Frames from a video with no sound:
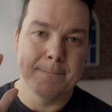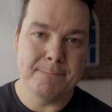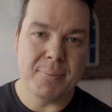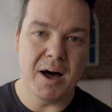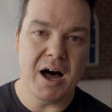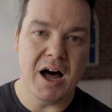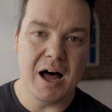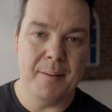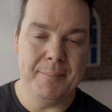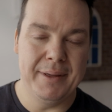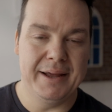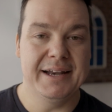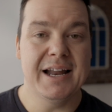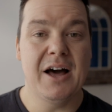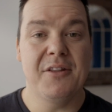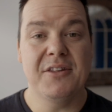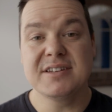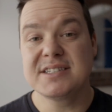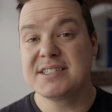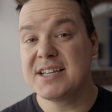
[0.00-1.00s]
palming. Now
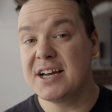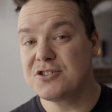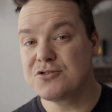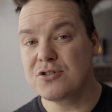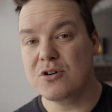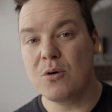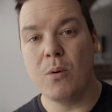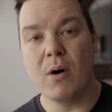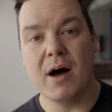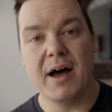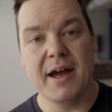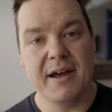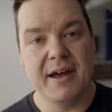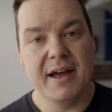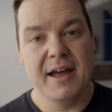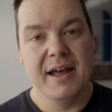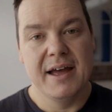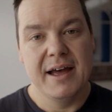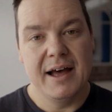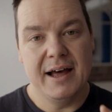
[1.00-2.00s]
this does
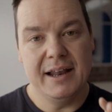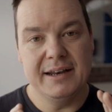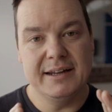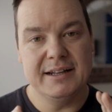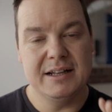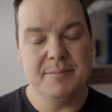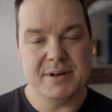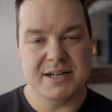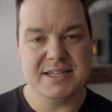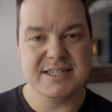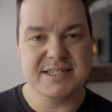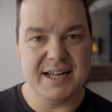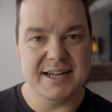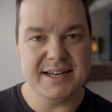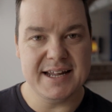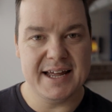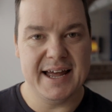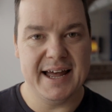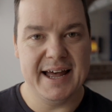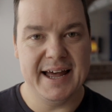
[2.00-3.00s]
require a little bit of sleight
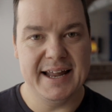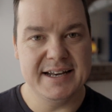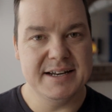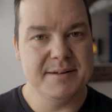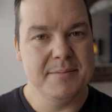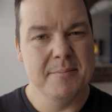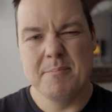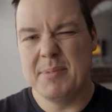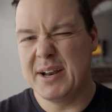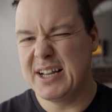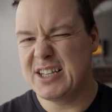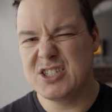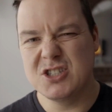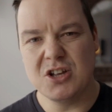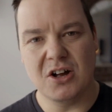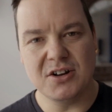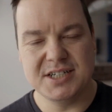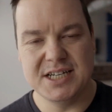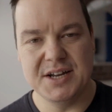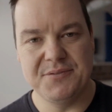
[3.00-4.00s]
of hand, but it's
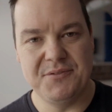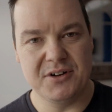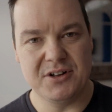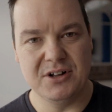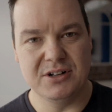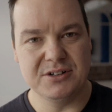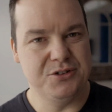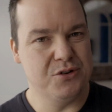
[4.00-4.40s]
not difficult.